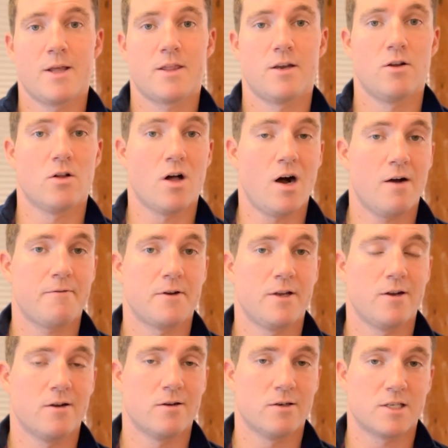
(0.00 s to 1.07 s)
method you'll often
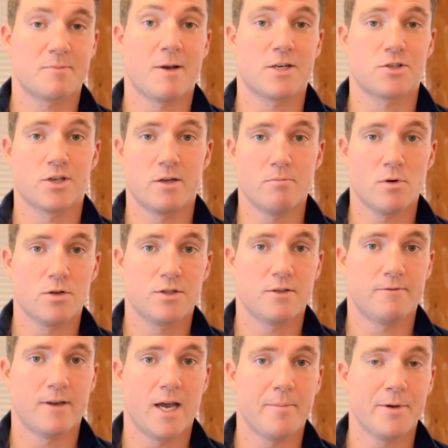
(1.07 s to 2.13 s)
hear, especially in
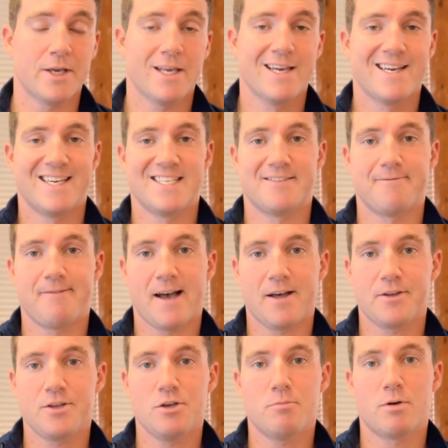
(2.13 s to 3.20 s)
multifamily, is
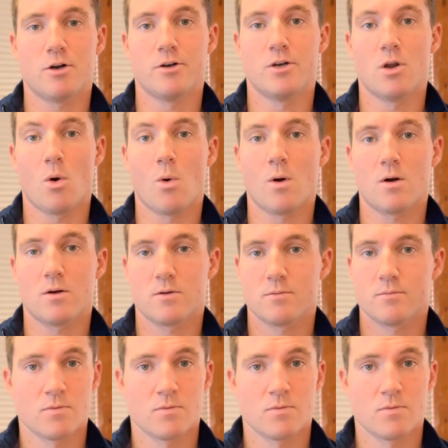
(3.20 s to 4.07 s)
value per door.